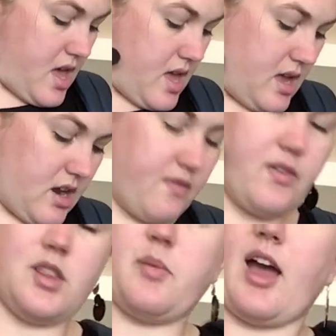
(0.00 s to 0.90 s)
here
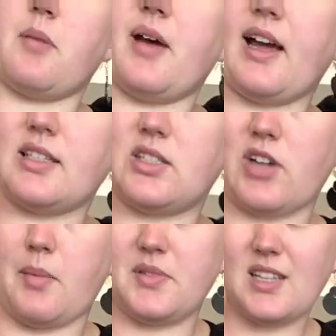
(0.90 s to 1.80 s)
for the backpack
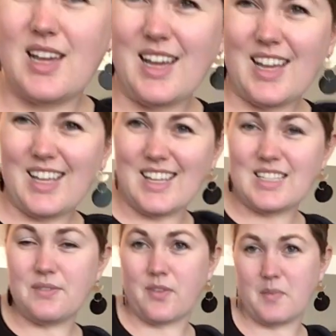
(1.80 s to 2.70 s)
straps
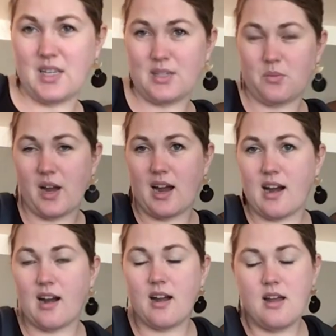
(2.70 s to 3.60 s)
easy for me to
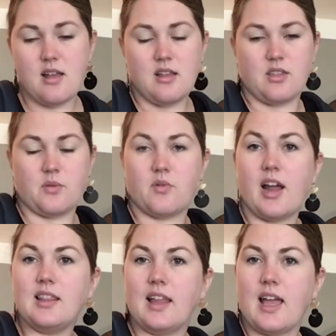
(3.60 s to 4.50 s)
wear the
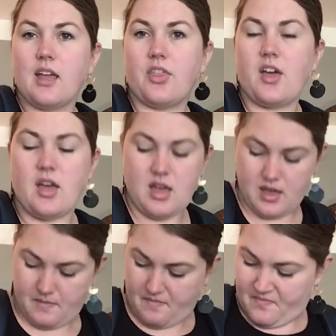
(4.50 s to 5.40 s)
right length.
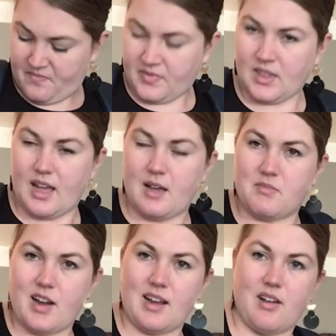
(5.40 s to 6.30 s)
Um,
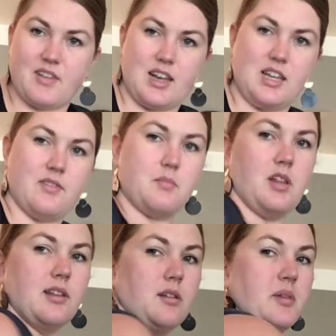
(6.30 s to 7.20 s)
right now I've got it even a
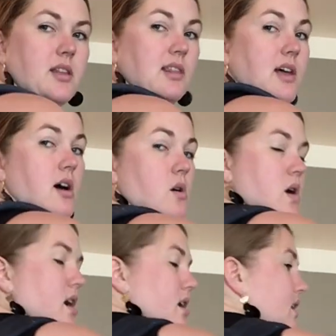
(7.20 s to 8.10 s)
little bit low.
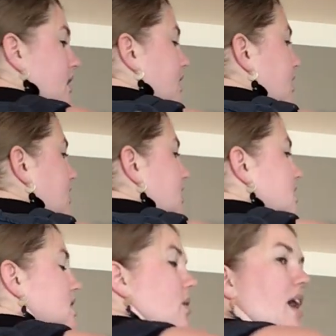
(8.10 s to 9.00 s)

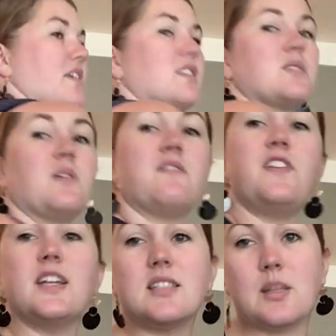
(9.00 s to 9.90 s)
So I think this one
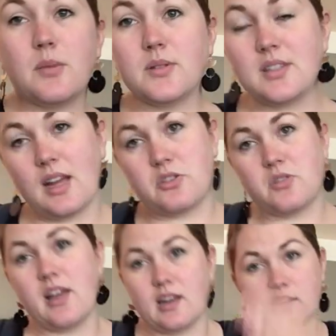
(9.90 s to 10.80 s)
feels the most
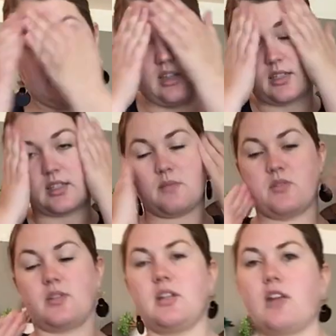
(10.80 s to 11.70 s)
natural and it looks the
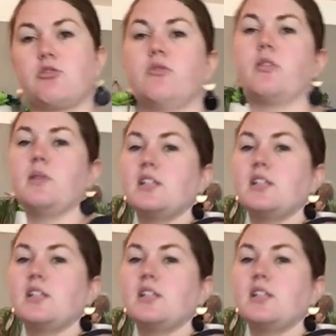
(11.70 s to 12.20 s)
most natural for me